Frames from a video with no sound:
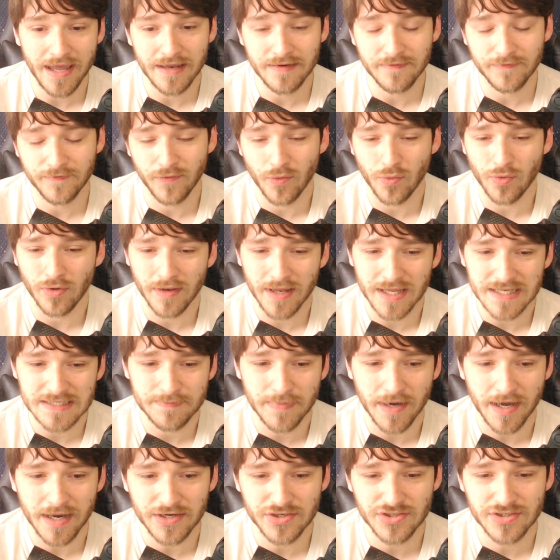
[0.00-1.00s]
4 less
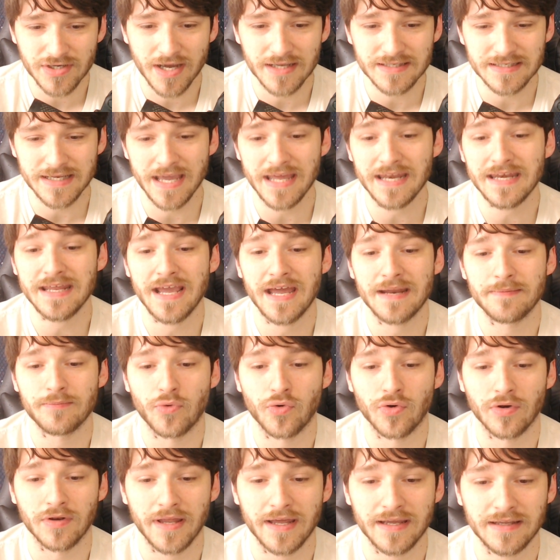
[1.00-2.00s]
body shots, and he had
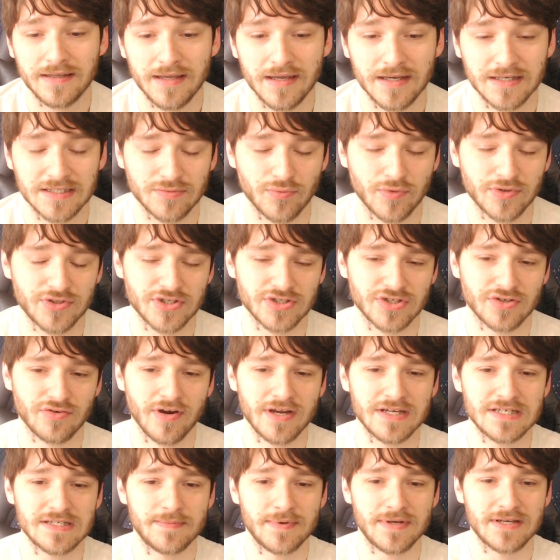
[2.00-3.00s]
more leg kicks, which is
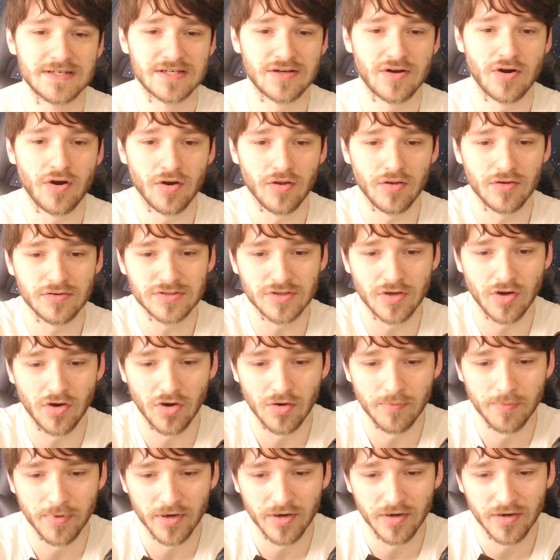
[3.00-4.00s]
crazy because Carlos
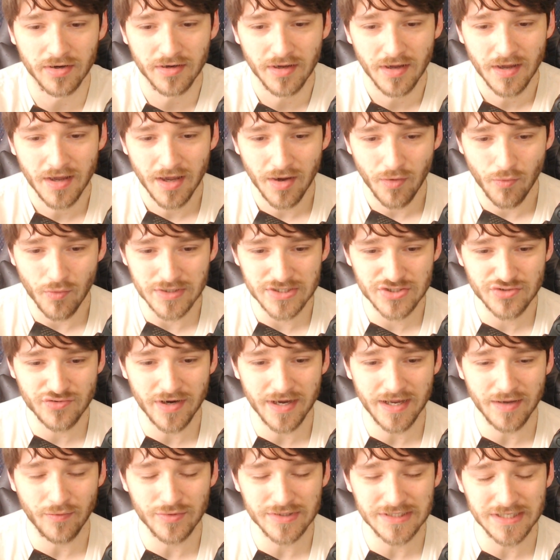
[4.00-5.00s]
Ulberg
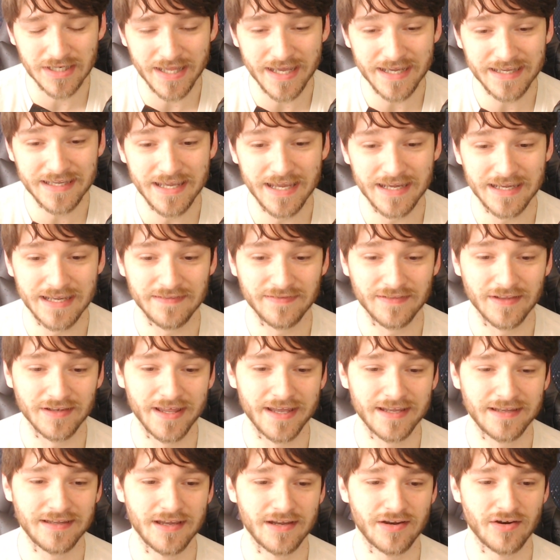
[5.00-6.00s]
was leg kicking the
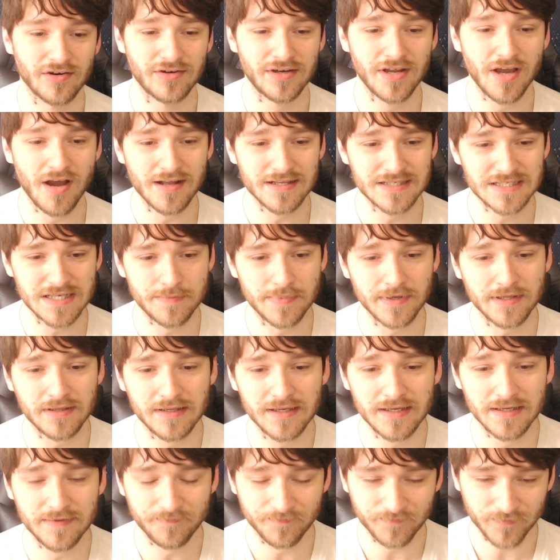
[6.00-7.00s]
leg kicker. Jan
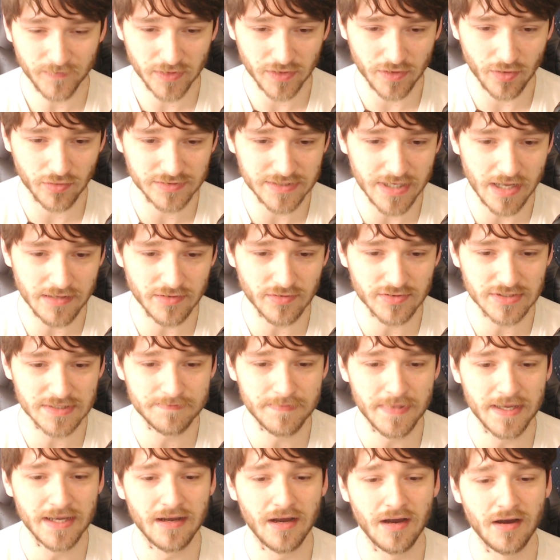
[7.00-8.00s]
typically throws out those
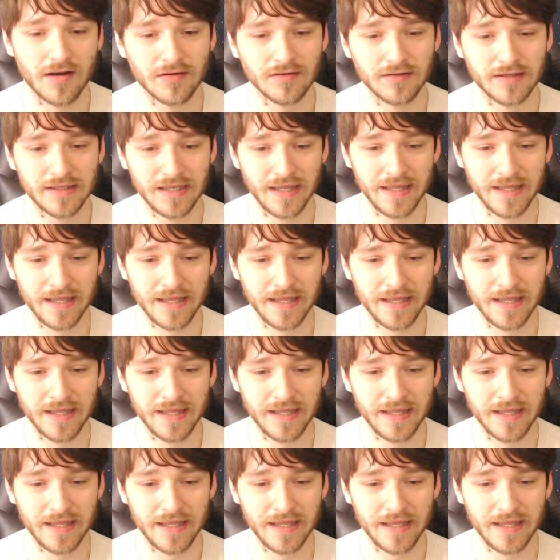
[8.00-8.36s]
big, ugly